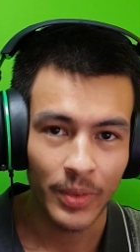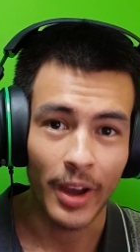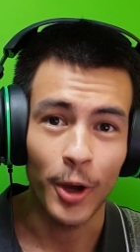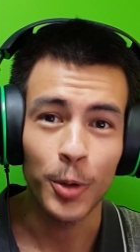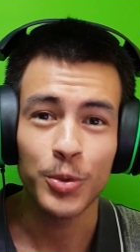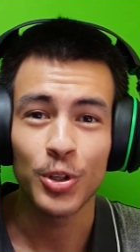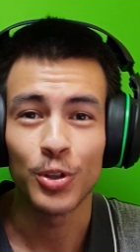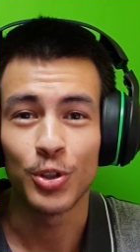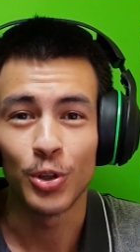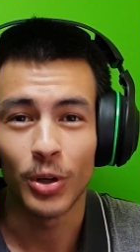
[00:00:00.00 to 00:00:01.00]
I hope you
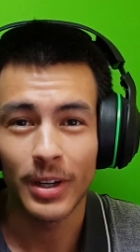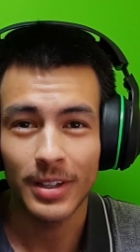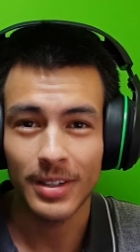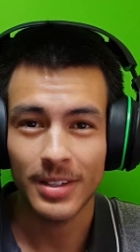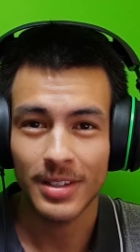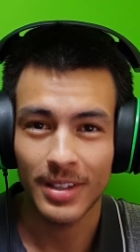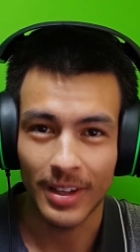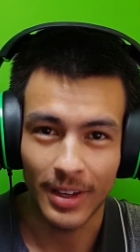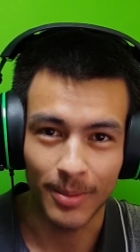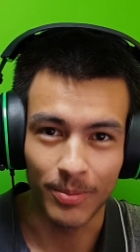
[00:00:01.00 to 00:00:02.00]
enjoyed it.
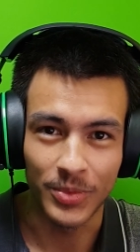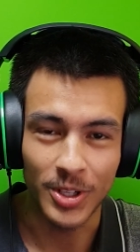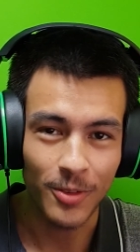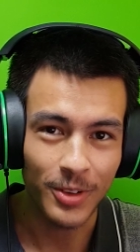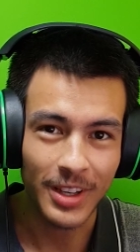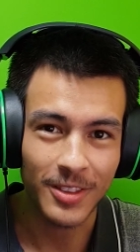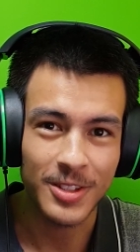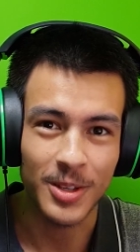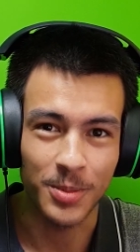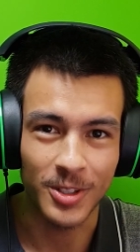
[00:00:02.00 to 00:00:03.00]
Don't forget to
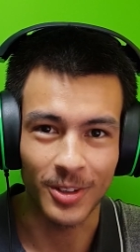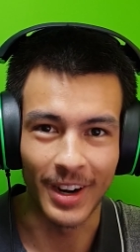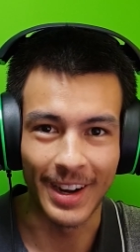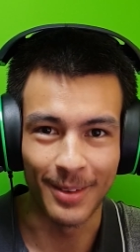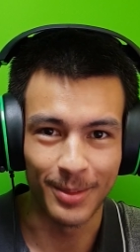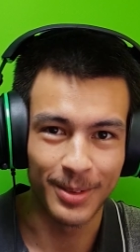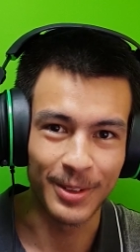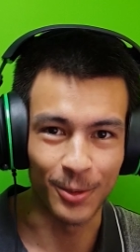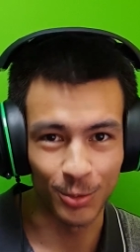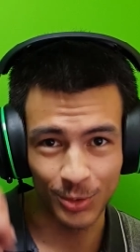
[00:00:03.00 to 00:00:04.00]
subscribe. It
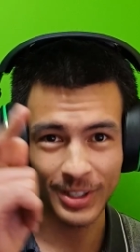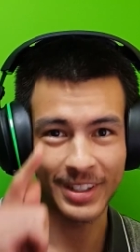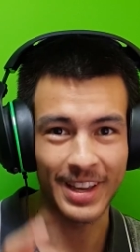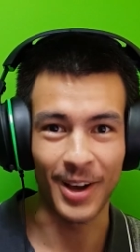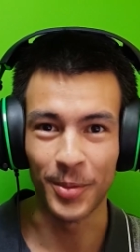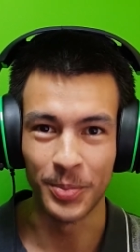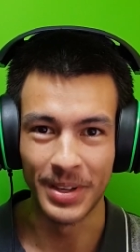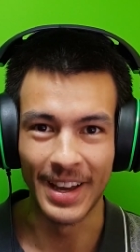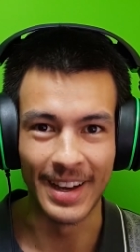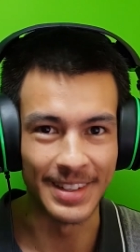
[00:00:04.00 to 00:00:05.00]
really helped me
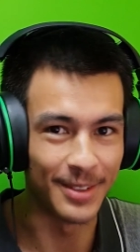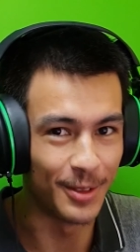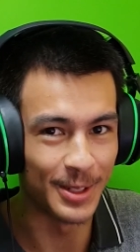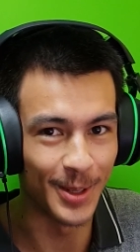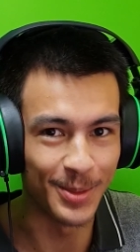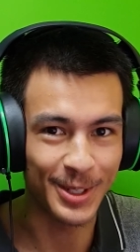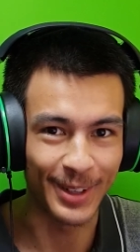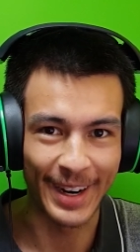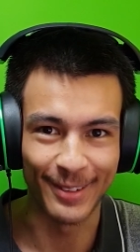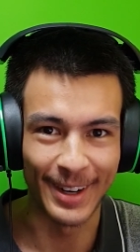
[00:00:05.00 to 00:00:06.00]
out if you
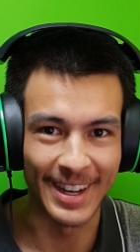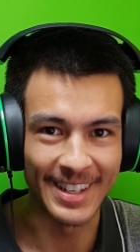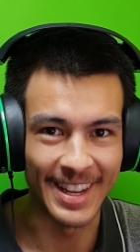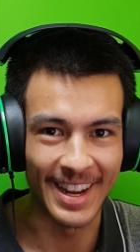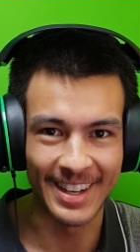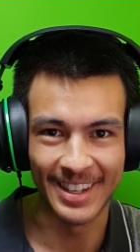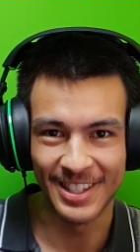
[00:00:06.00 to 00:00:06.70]
subscribe right now. You know,